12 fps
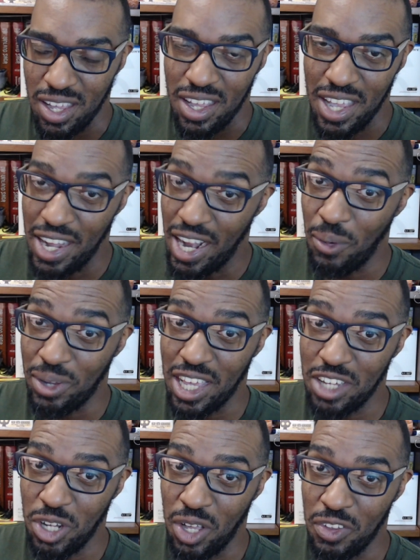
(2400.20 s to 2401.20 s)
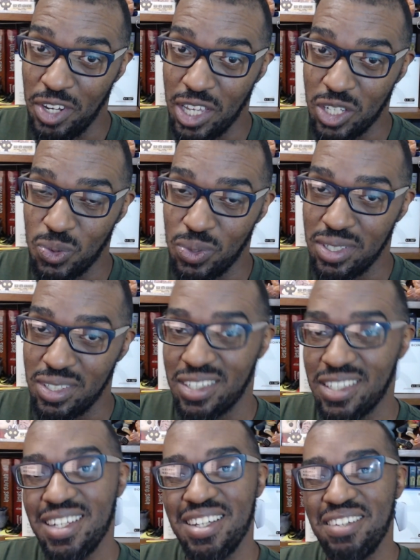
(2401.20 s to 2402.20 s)
And I will catch you on the next one.
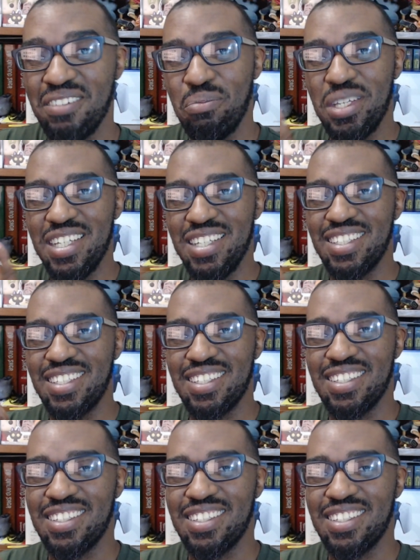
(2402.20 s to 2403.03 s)
Peace.